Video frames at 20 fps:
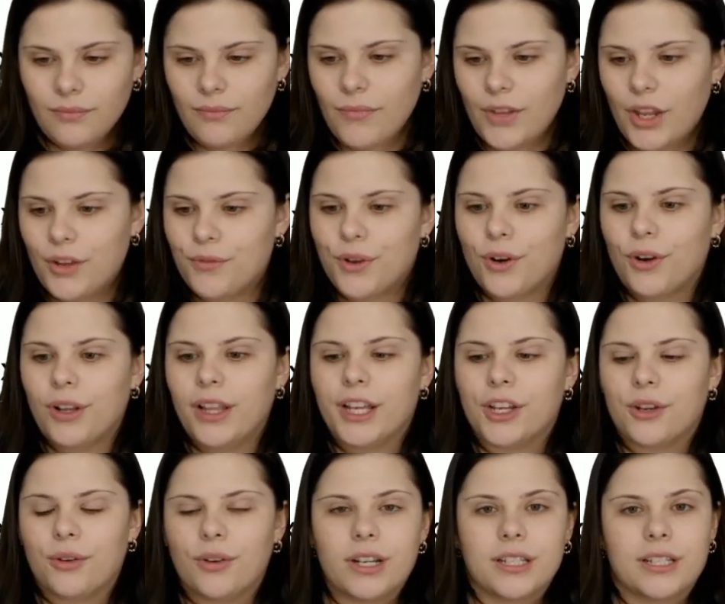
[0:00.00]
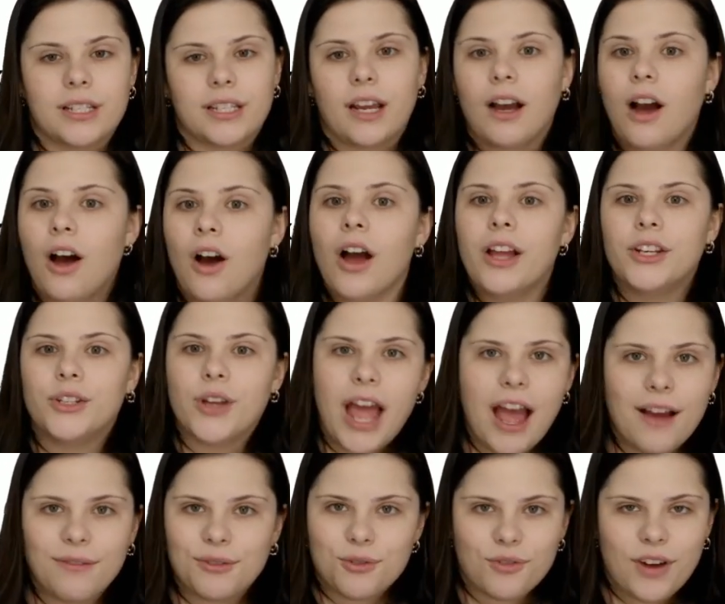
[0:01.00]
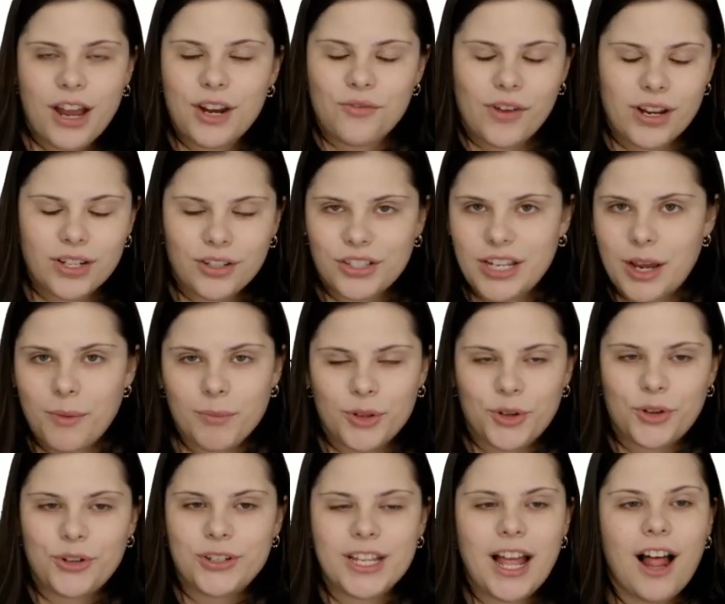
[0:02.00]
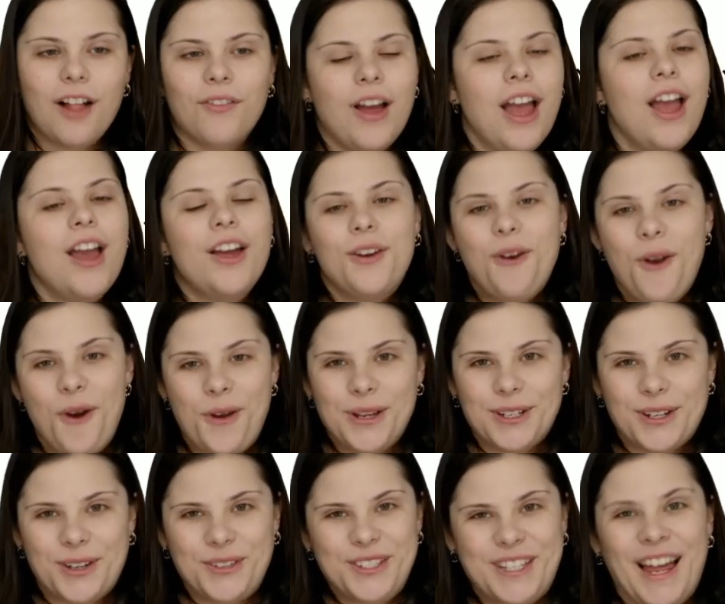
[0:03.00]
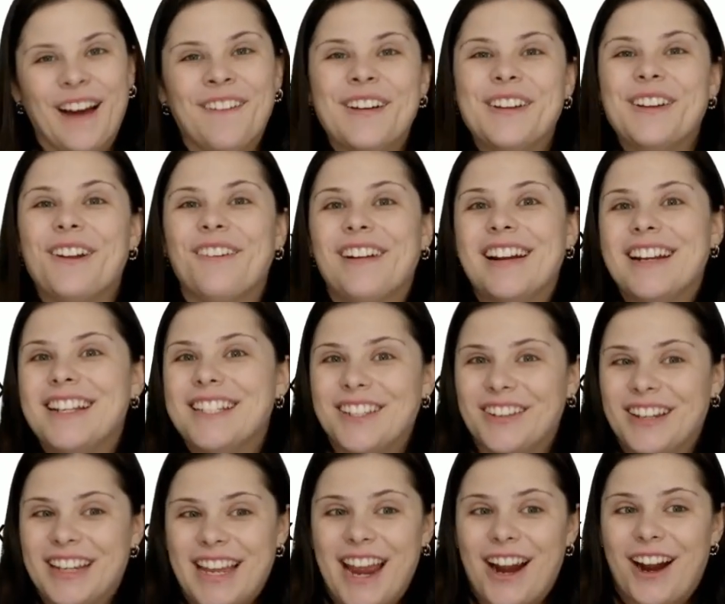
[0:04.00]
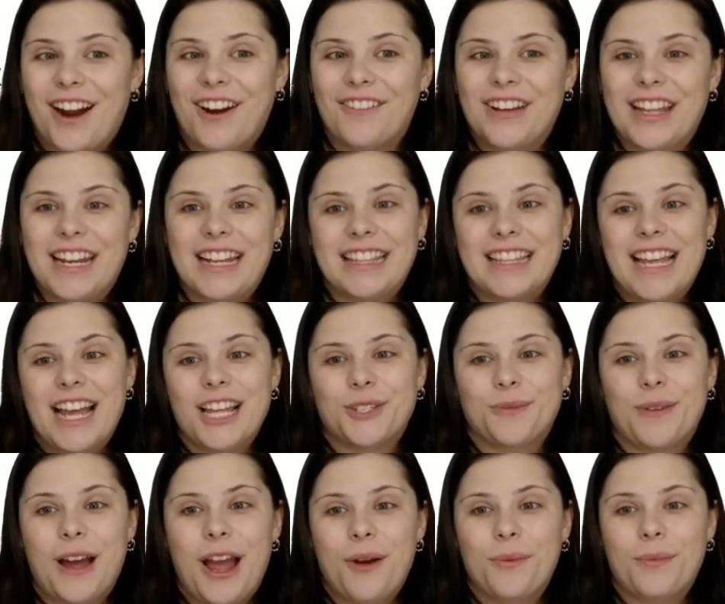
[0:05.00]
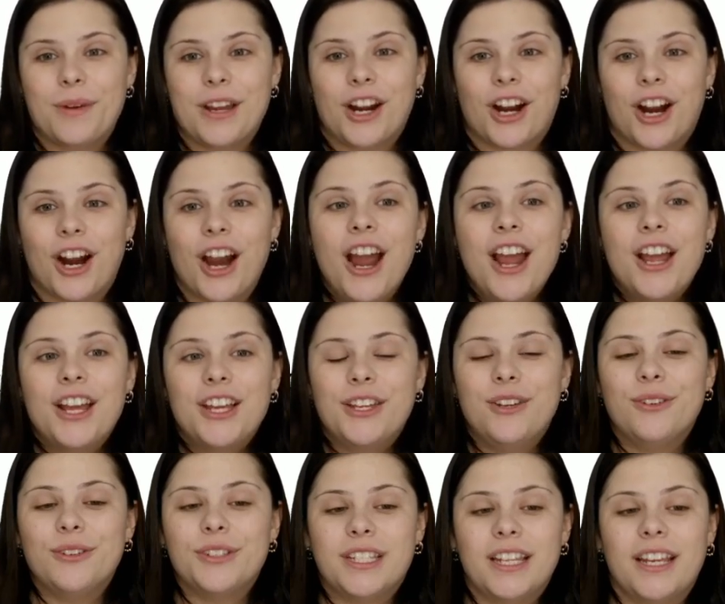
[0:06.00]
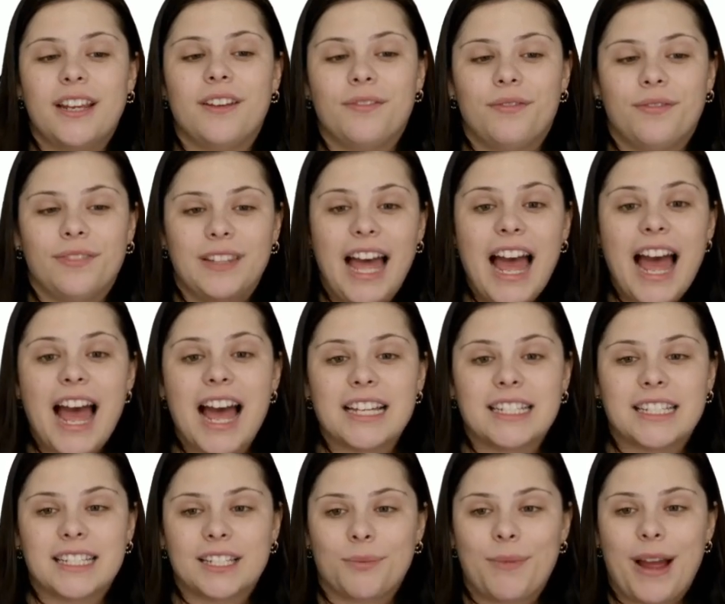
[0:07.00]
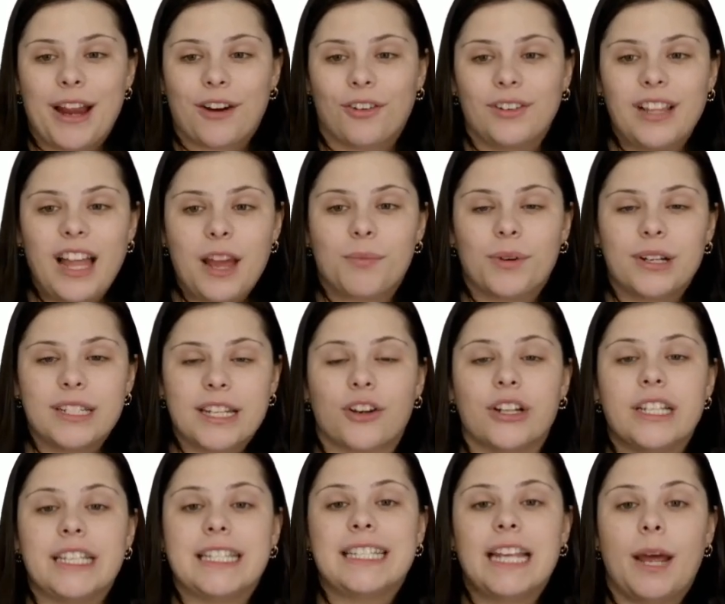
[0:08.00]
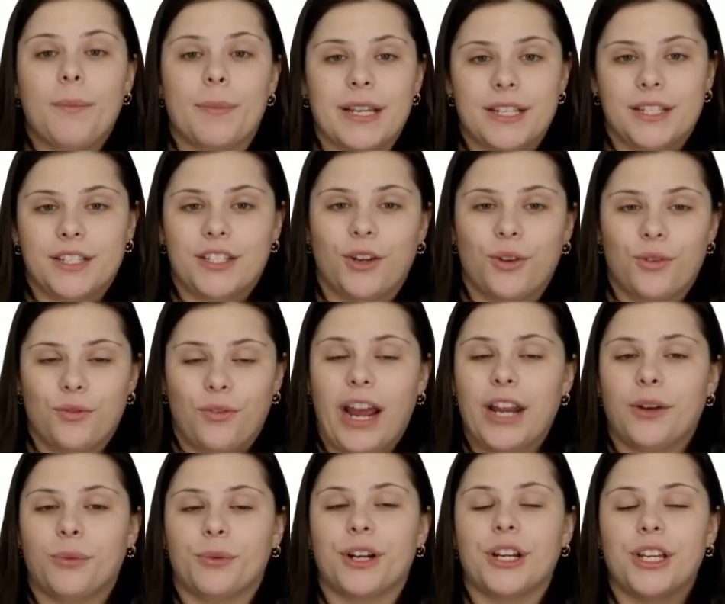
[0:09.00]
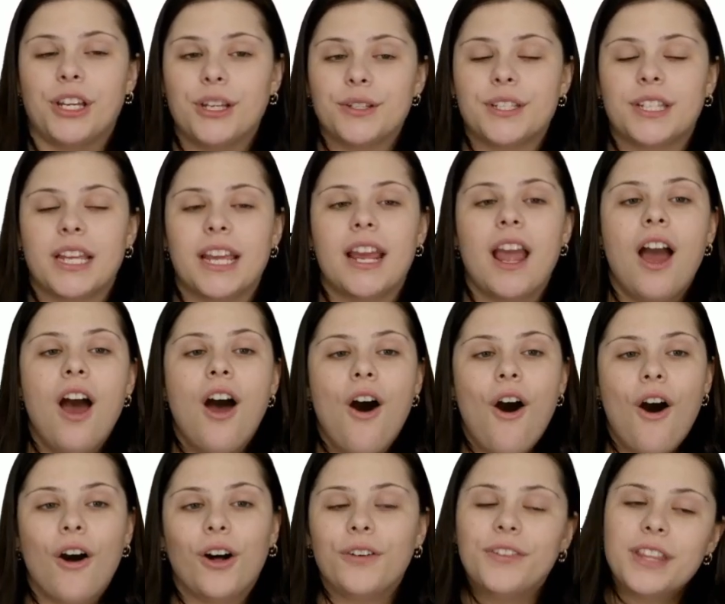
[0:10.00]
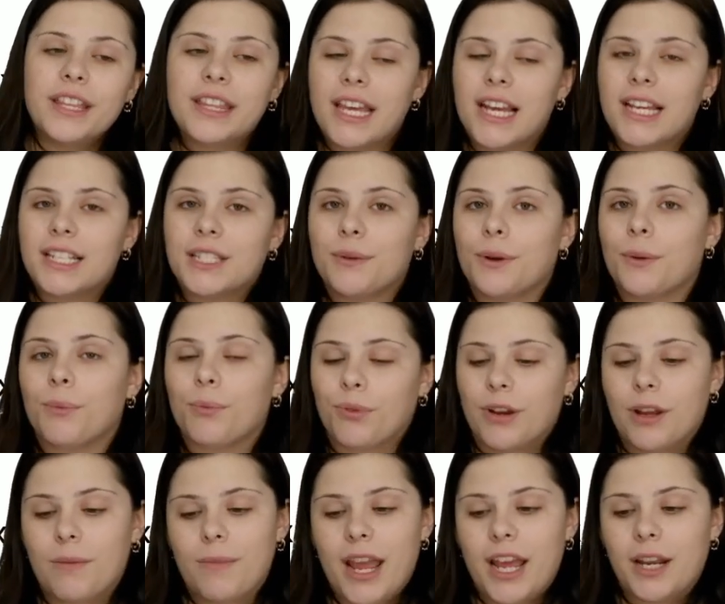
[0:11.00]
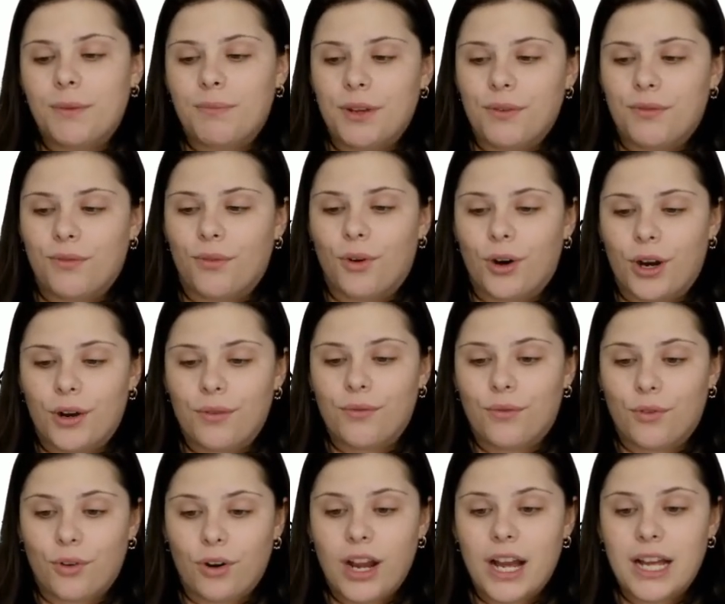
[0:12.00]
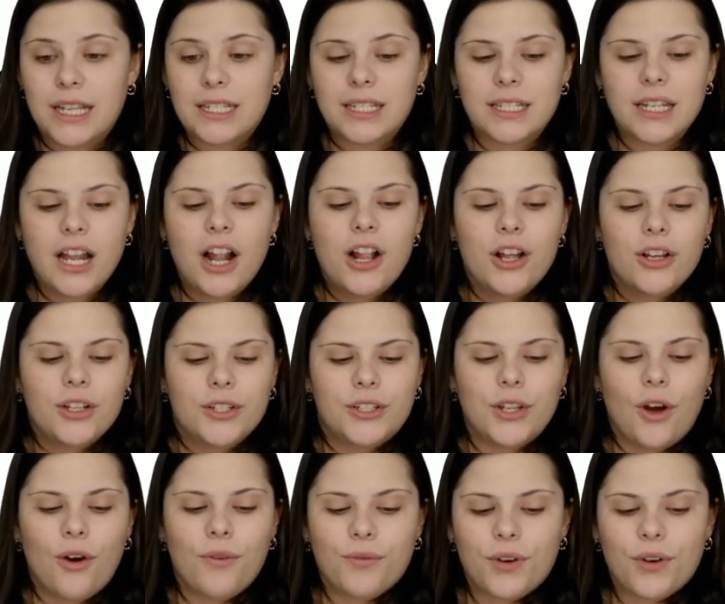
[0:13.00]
if you're like curious, like, oh, do I have to write render template yourself? No, you don't. Someone already took care of it. And that's why we are using Flask micro libraries, our stepping stone, right? We're using all of the things that were pre-made before for us. So for